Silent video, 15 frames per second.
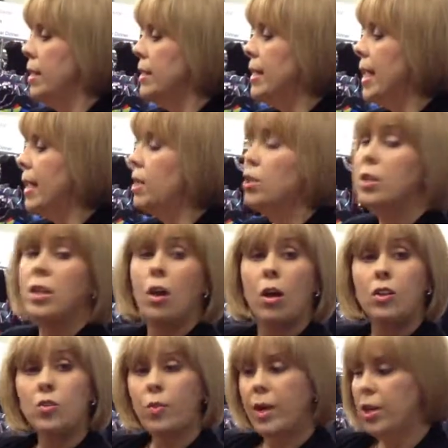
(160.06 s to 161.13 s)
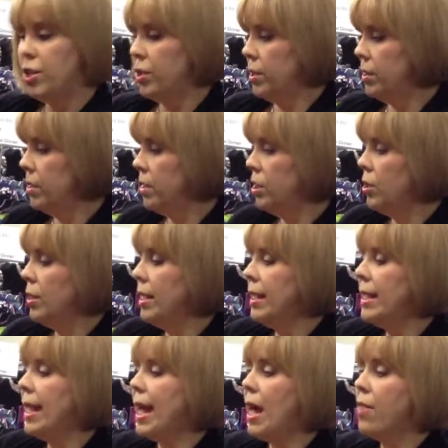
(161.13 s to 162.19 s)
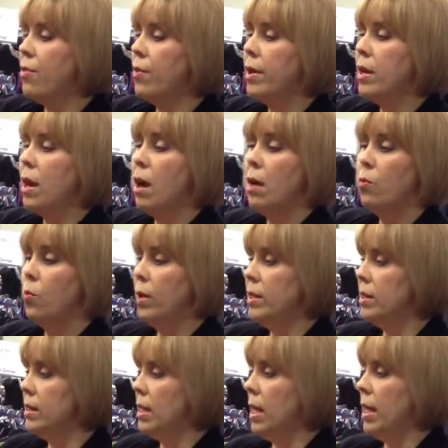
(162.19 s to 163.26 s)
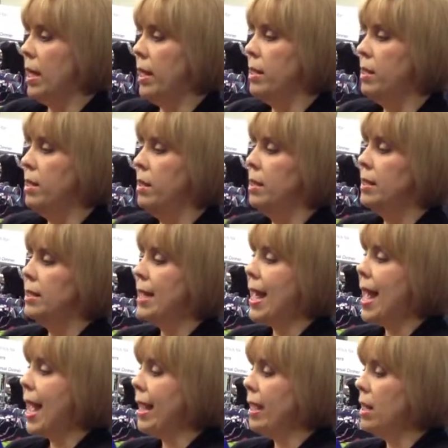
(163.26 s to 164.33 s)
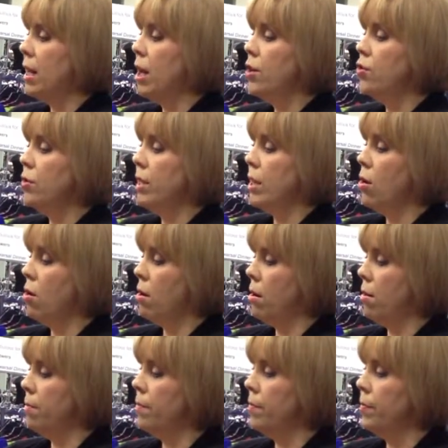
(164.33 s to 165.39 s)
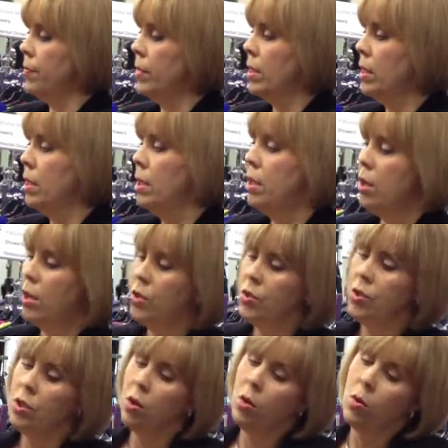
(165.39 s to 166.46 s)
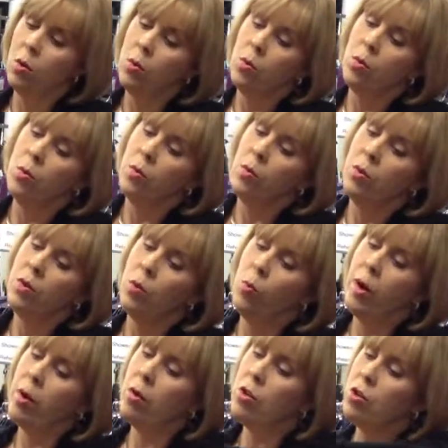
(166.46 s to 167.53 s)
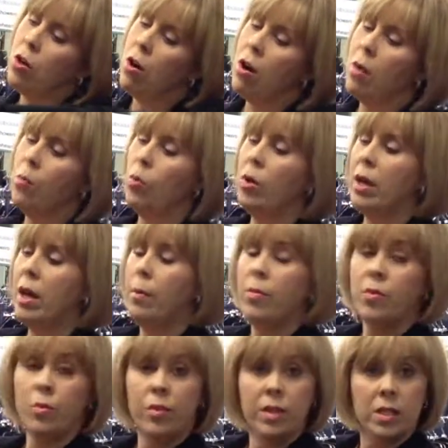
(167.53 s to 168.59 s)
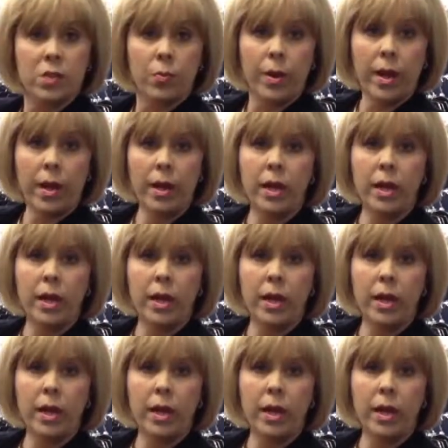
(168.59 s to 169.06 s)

take it to the alterations, you can gather it on one side, tack it under the arm, so the wearer's arm will come through this way.